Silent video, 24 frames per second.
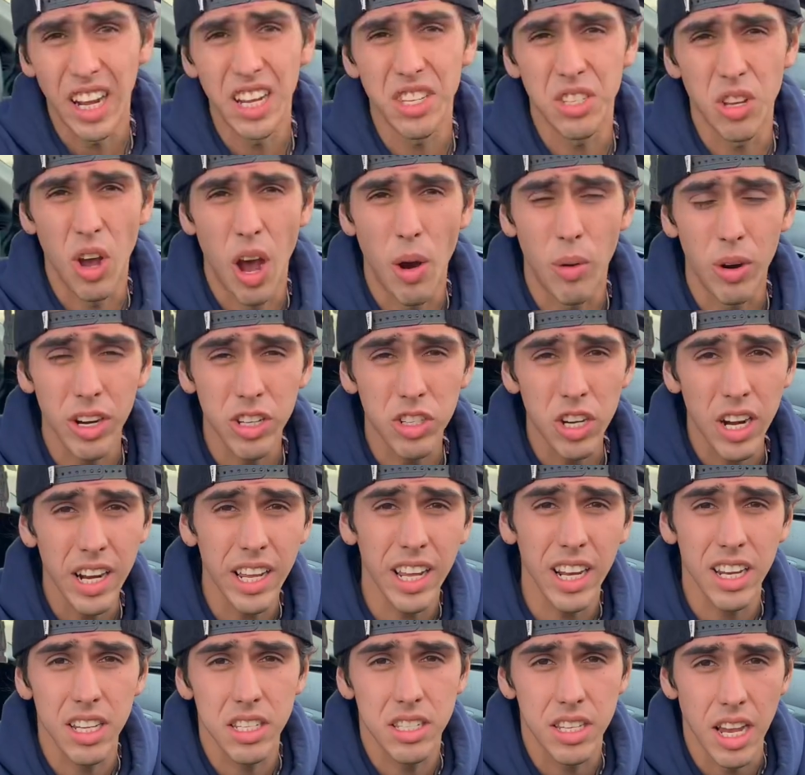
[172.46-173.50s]
so I wanna try to
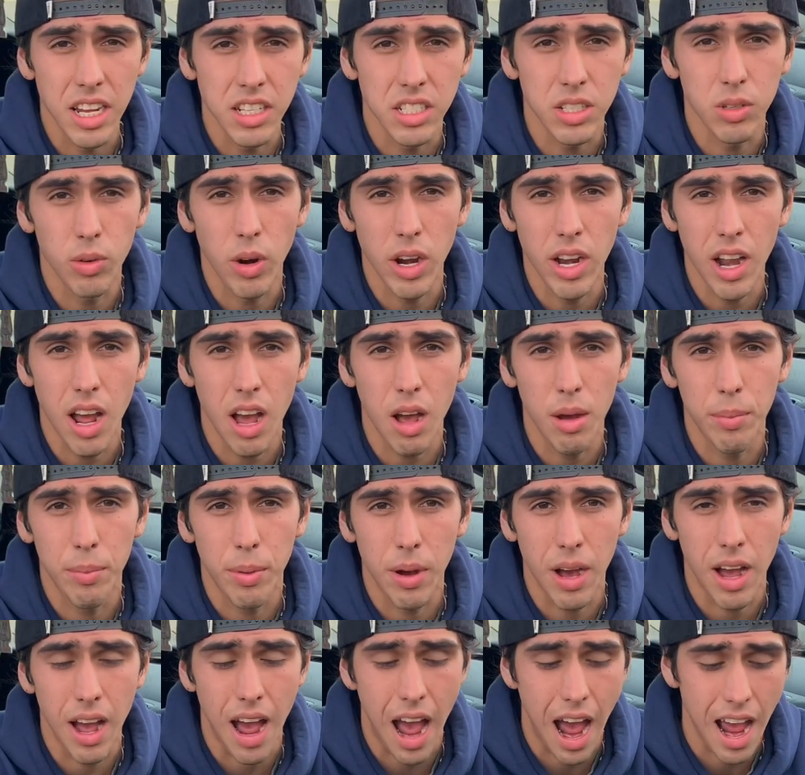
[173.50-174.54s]
get a session right now,
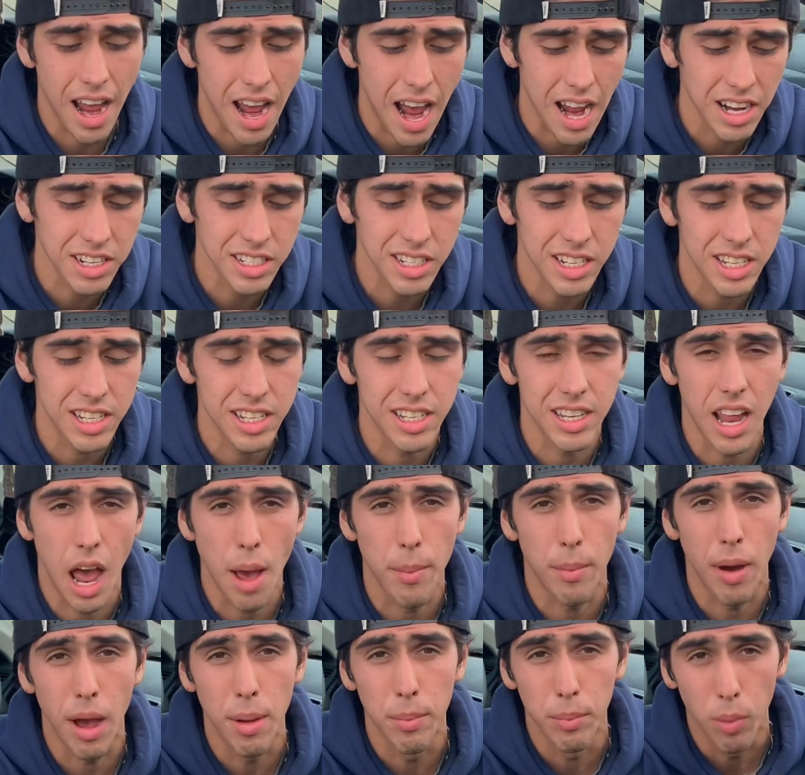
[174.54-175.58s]
but I actually
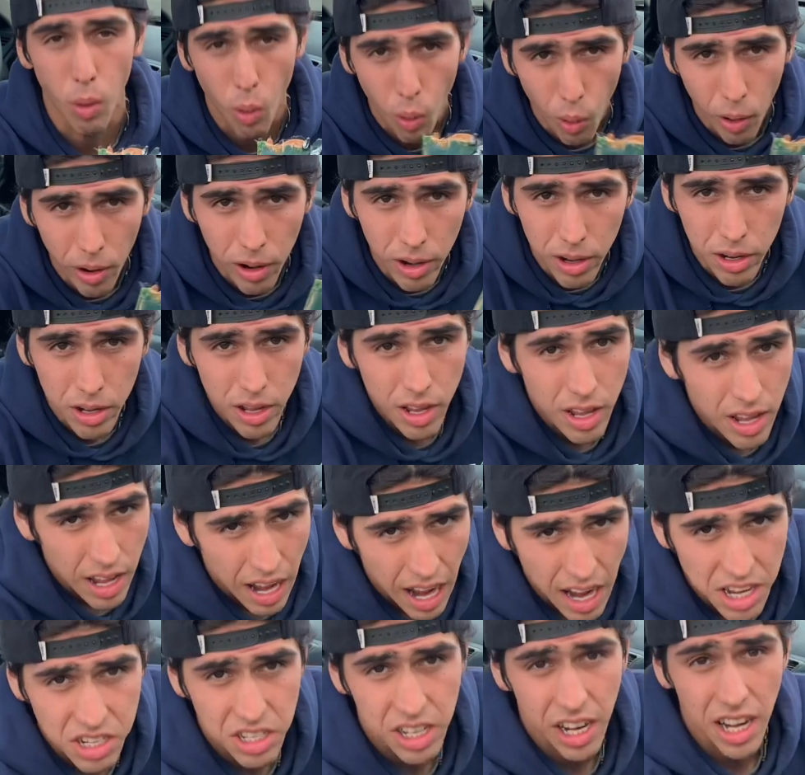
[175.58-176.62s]
snapped my board
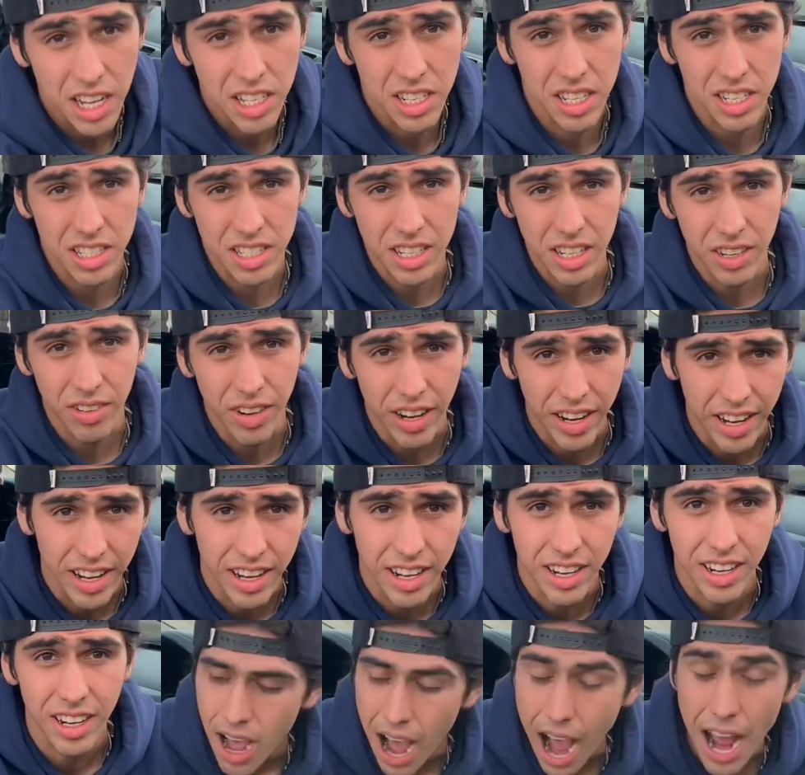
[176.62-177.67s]
as you guys can see right
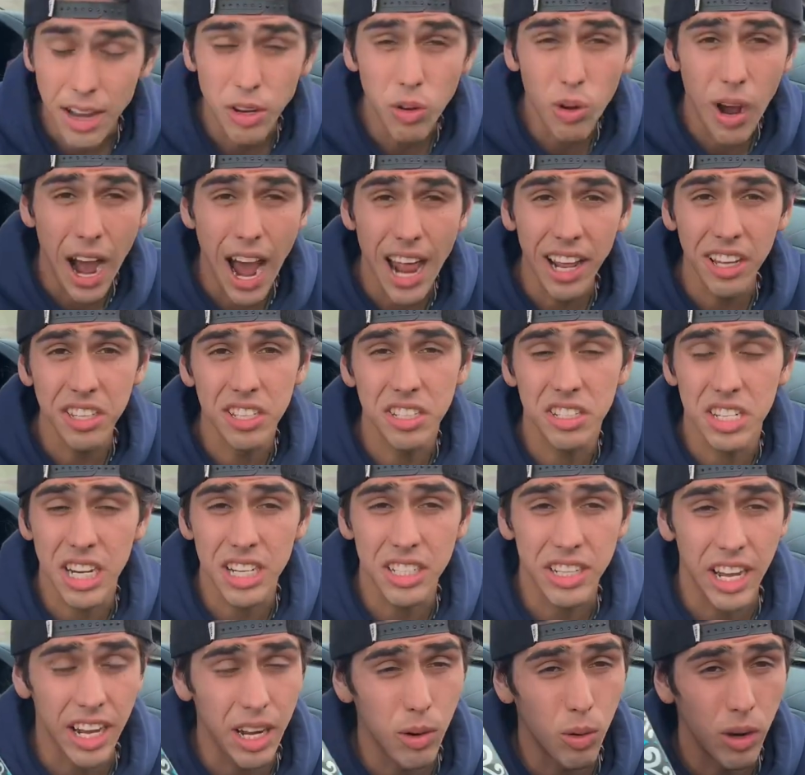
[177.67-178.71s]
here. I do highly
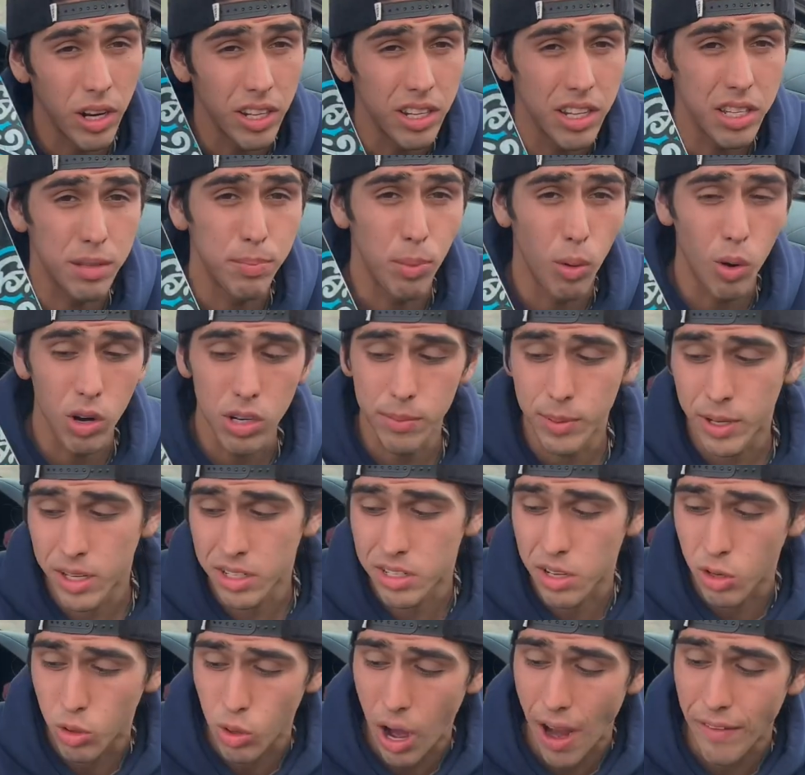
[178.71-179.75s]
suggest getting one of these boards because
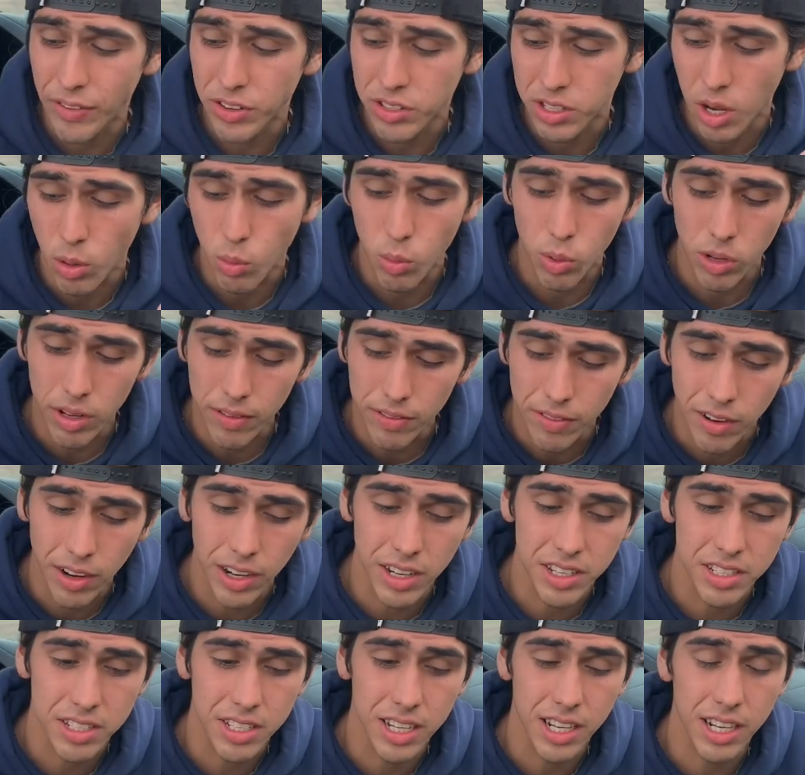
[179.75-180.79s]
the graphics are really
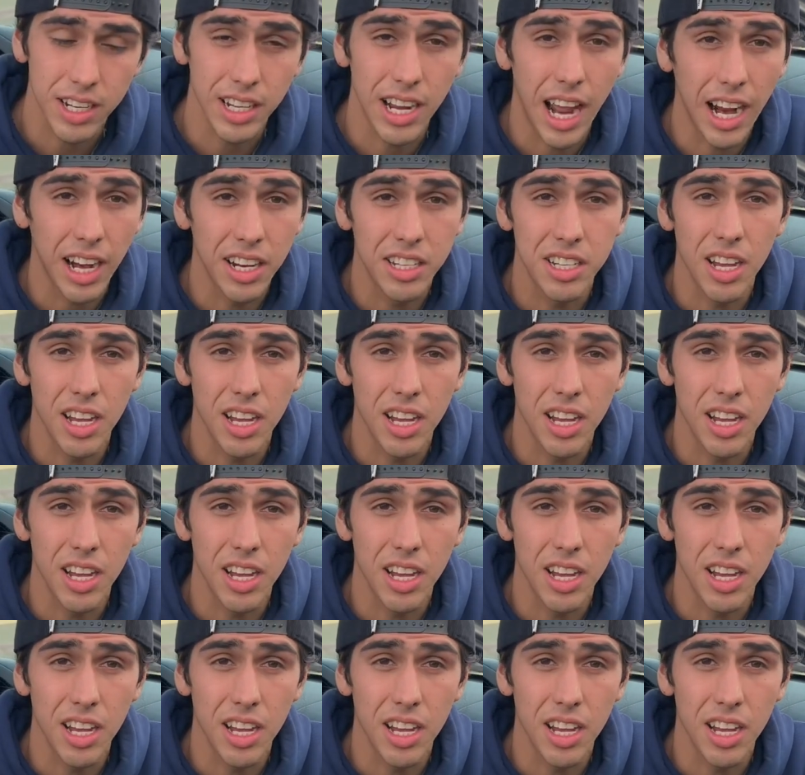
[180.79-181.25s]
fucking sick and I can tell